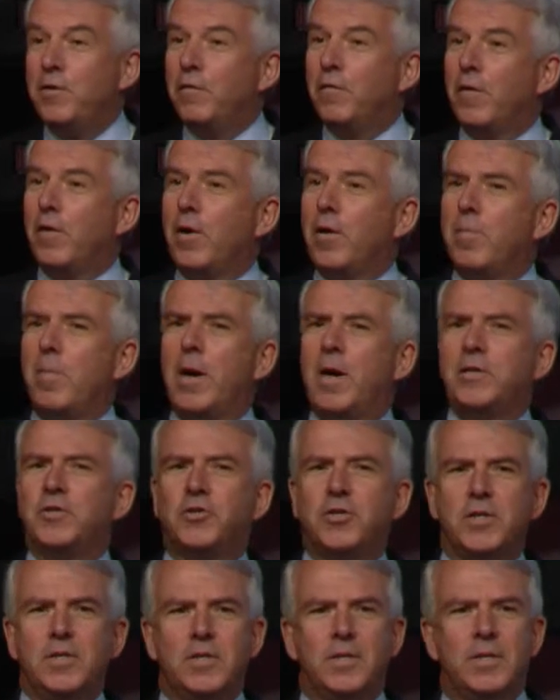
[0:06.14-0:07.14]
you very
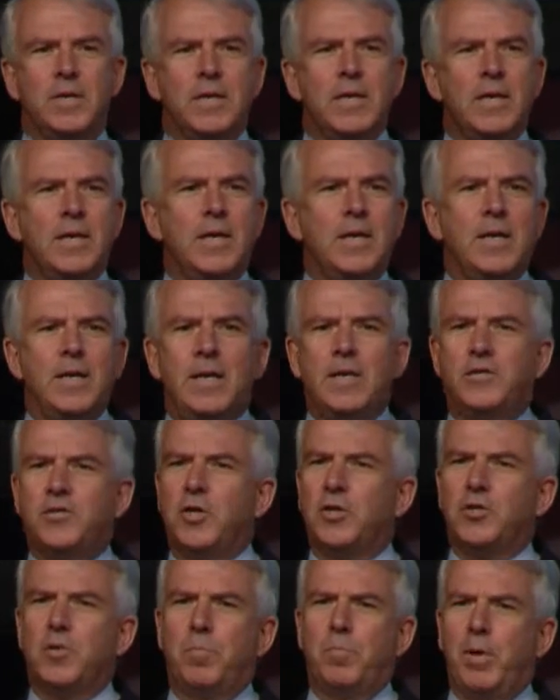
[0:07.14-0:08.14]
much, and it's
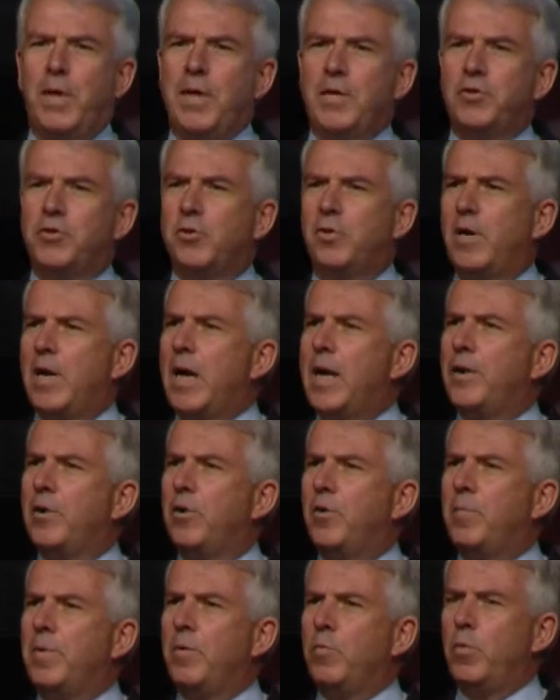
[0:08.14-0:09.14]
such a pleasure and
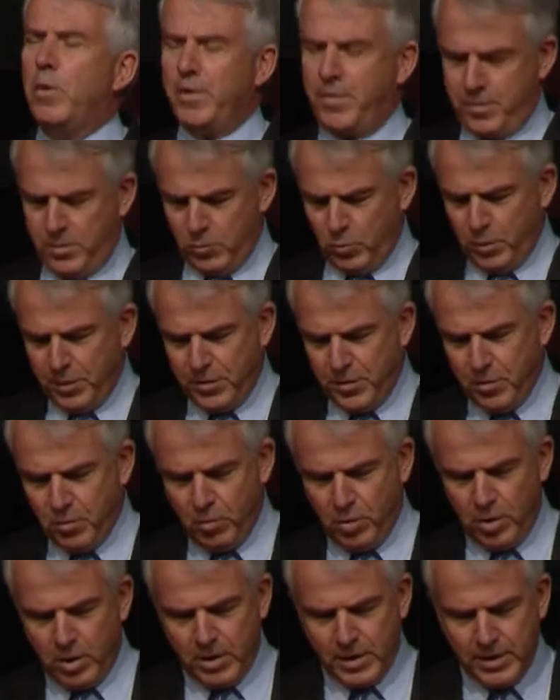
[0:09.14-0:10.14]
honor to be with you
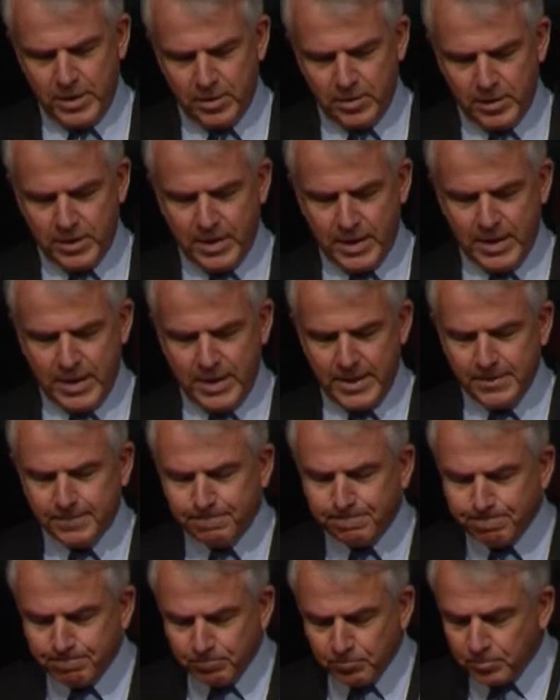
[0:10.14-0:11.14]
all here today.
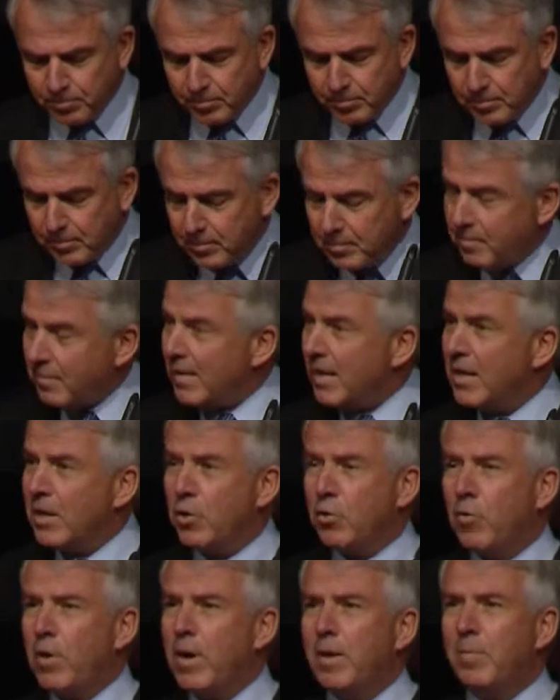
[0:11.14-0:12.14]

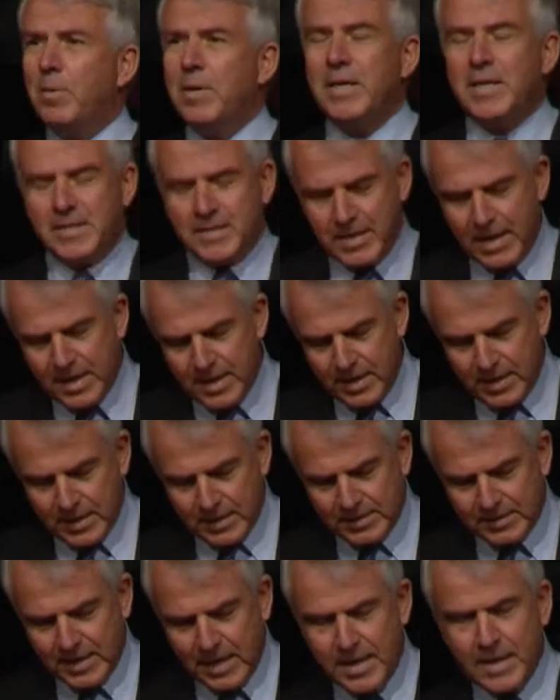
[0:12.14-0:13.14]
Incredibly
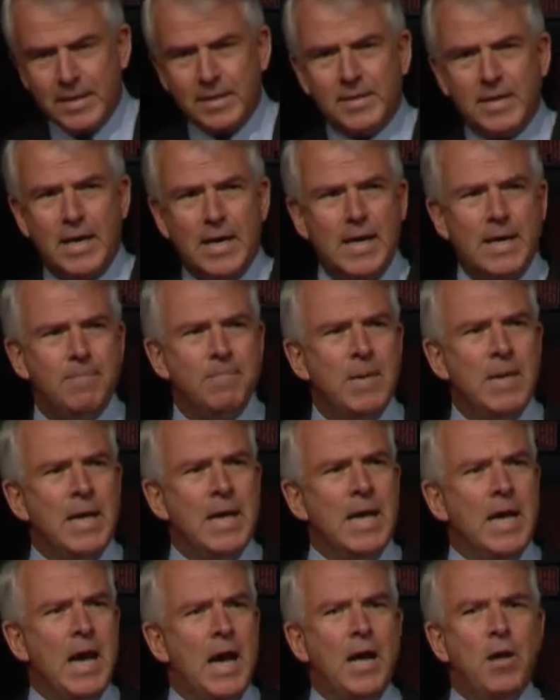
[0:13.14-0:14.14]
exciting time.
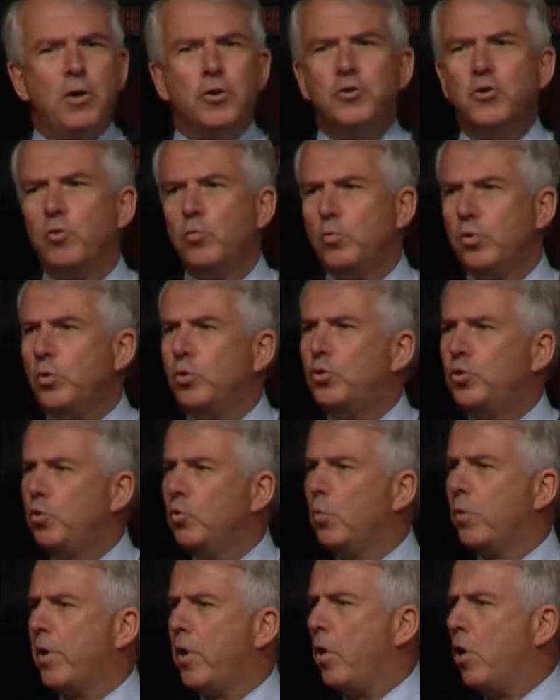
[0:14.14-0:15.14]
I also do
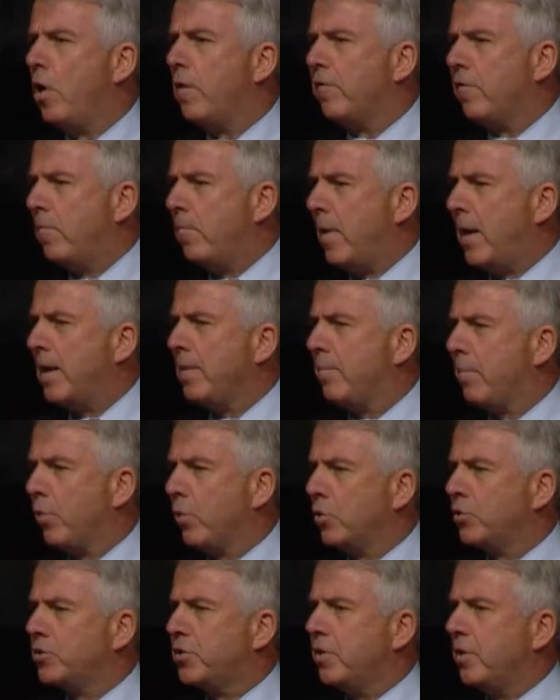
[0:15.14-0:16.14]
want to offer my
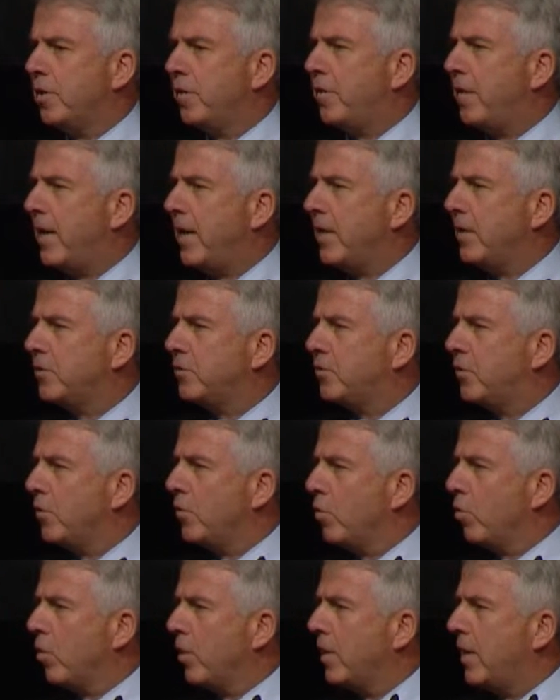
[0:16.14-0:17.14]
personal thanks to the
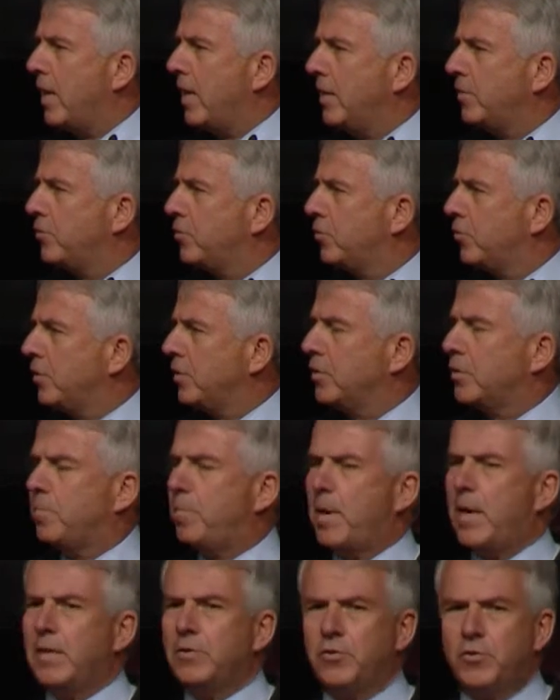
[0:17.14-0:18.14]
organizers and
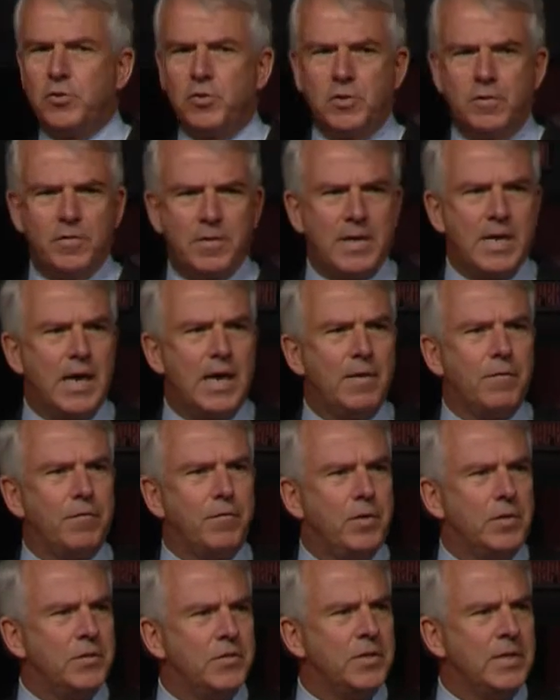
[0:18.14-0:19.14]
sponsors of the
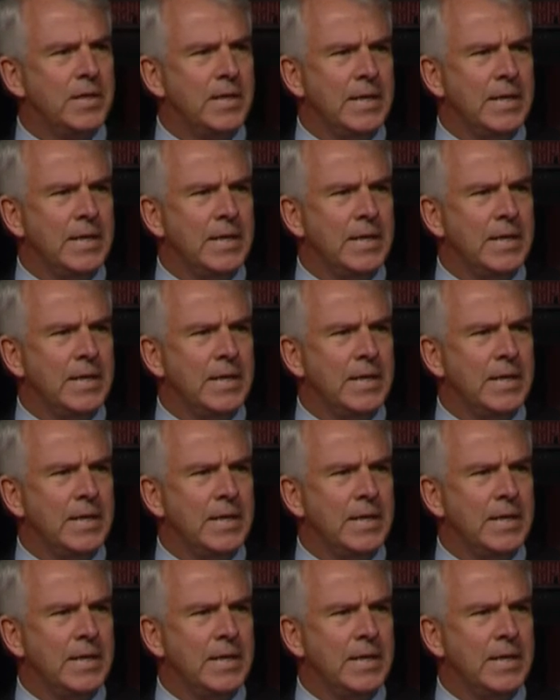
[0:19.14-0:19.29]
conference.